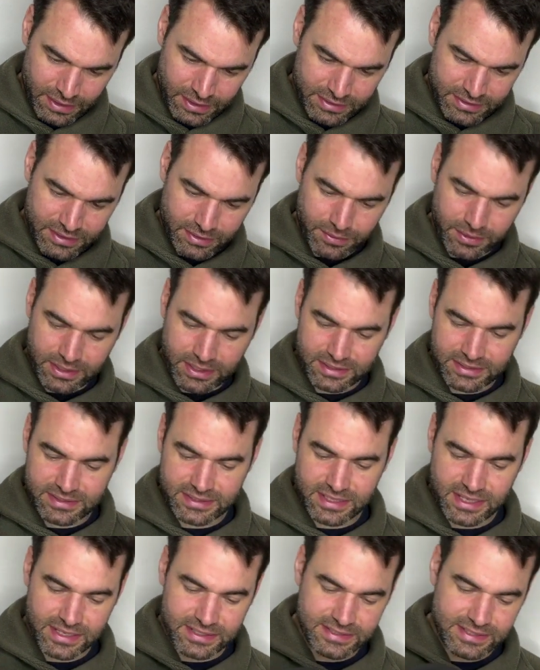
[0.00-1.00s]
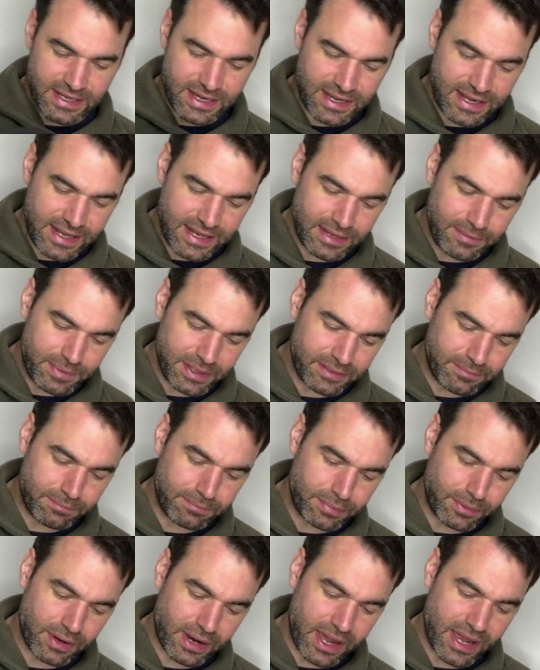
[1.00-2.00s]
So we can see it's a little
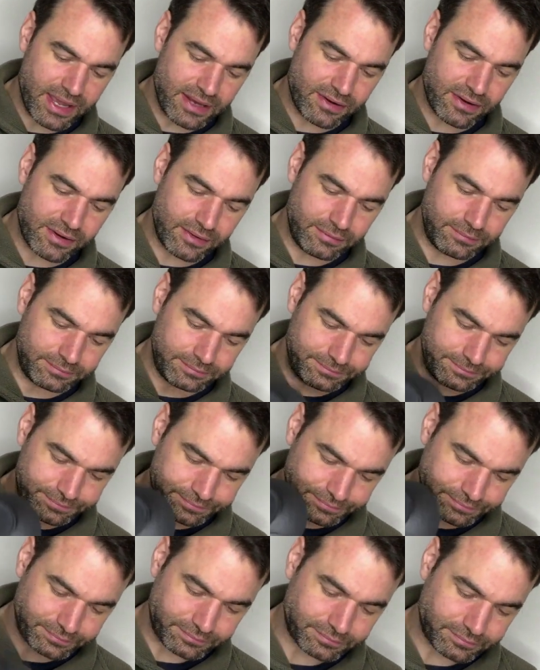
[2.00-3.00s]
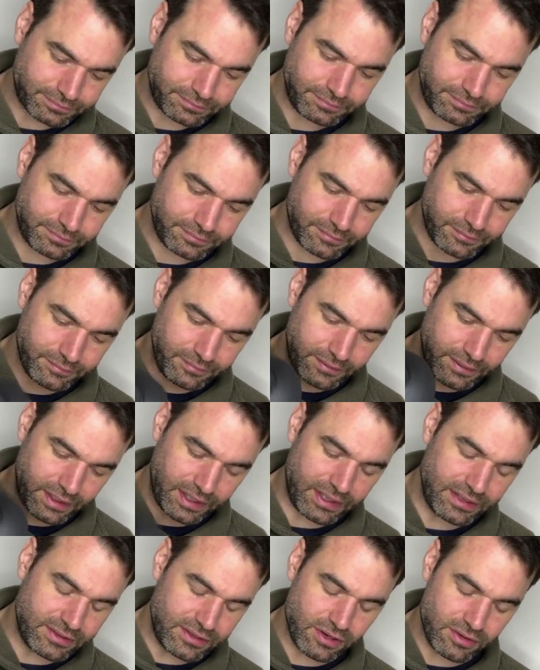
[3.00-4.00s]
bit brighter
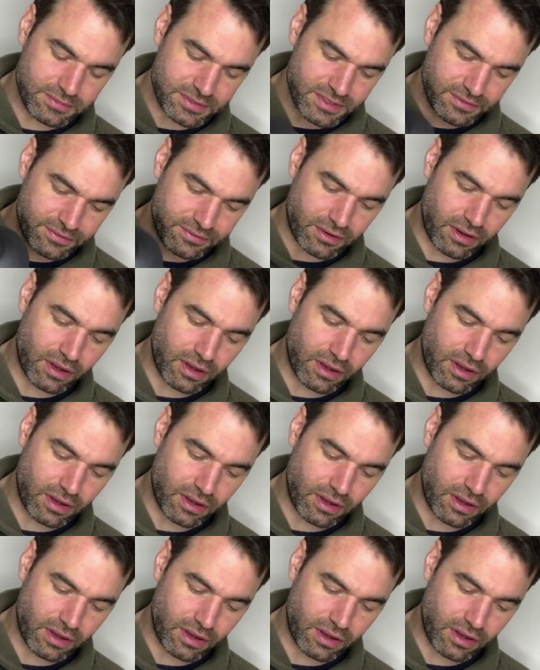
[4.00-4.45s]
in terms of